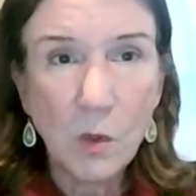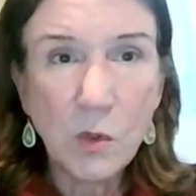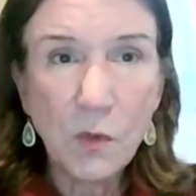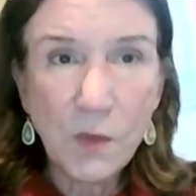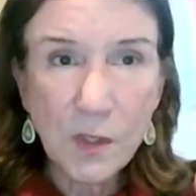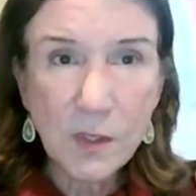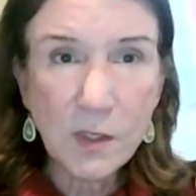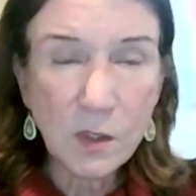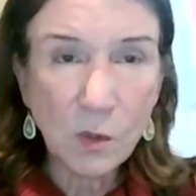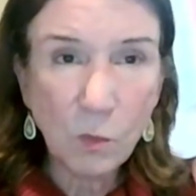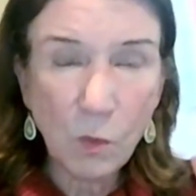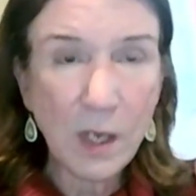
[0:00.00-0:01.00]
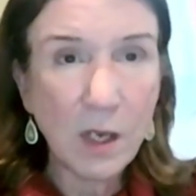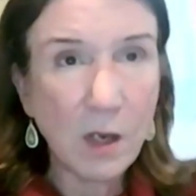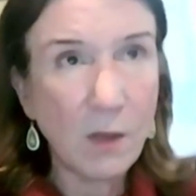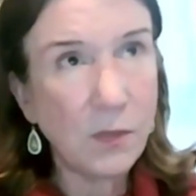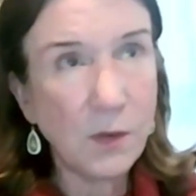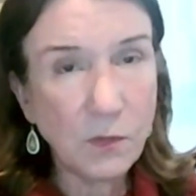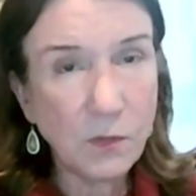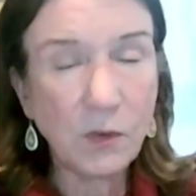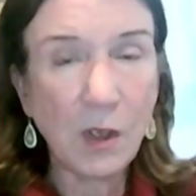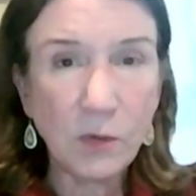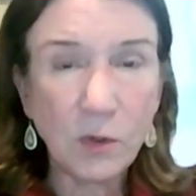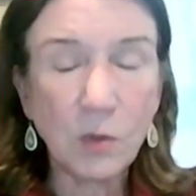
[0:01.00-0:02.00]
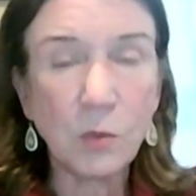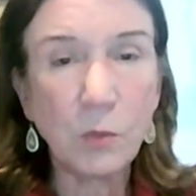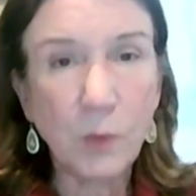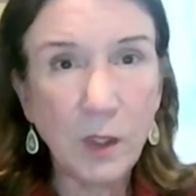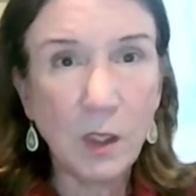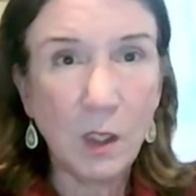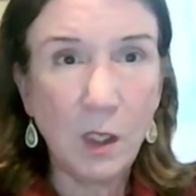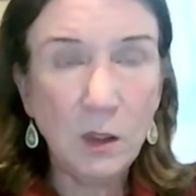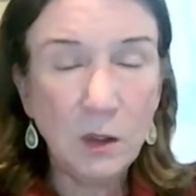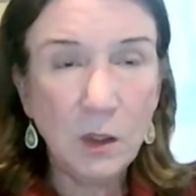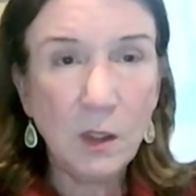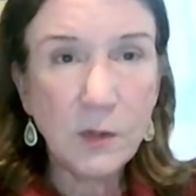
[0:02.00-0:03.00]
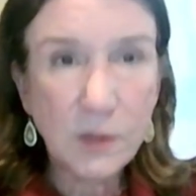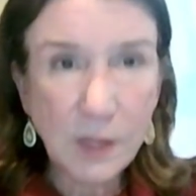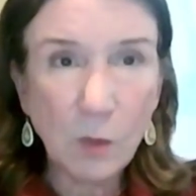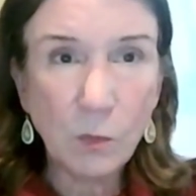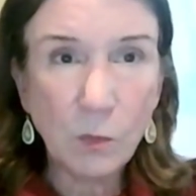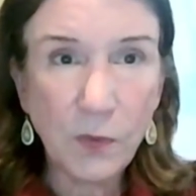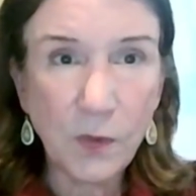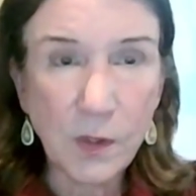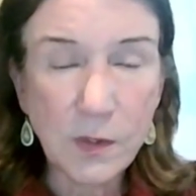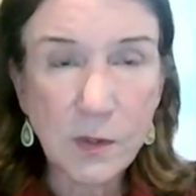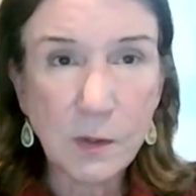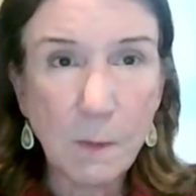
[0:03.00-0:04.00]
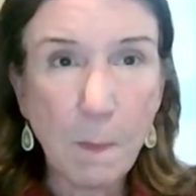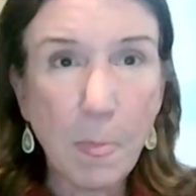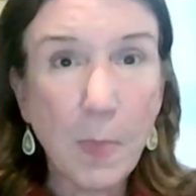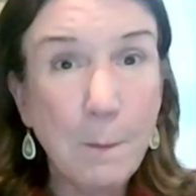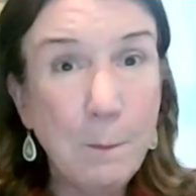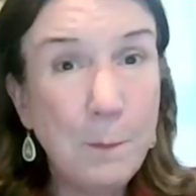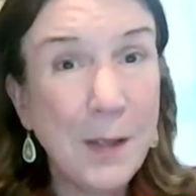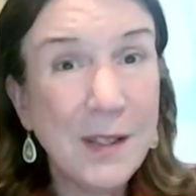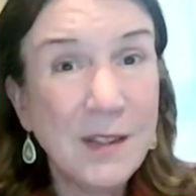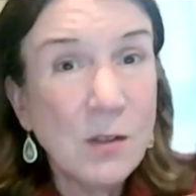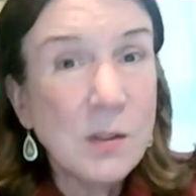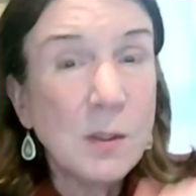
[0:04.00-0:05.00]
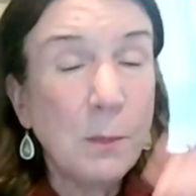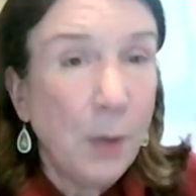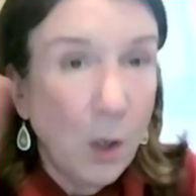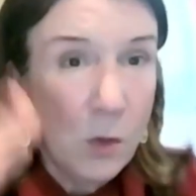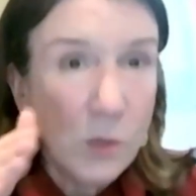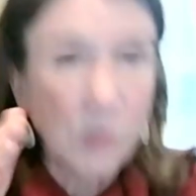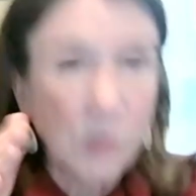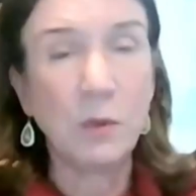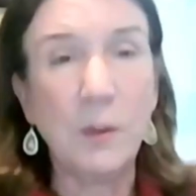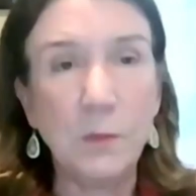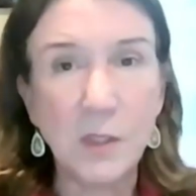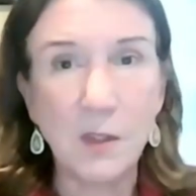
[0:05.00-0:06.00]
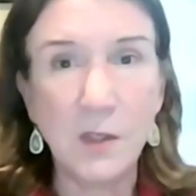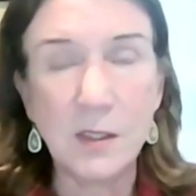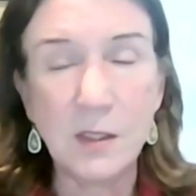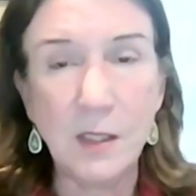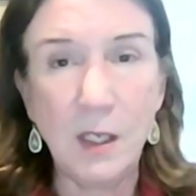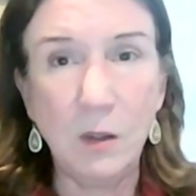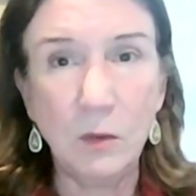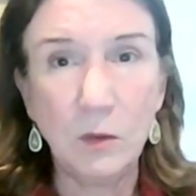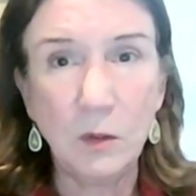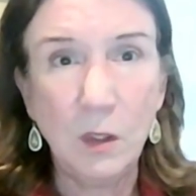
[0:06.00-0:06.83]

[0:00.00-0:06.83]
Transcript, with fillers: So, this is the way that South Korea dealt with this. Mm. But there's a postscript to this now.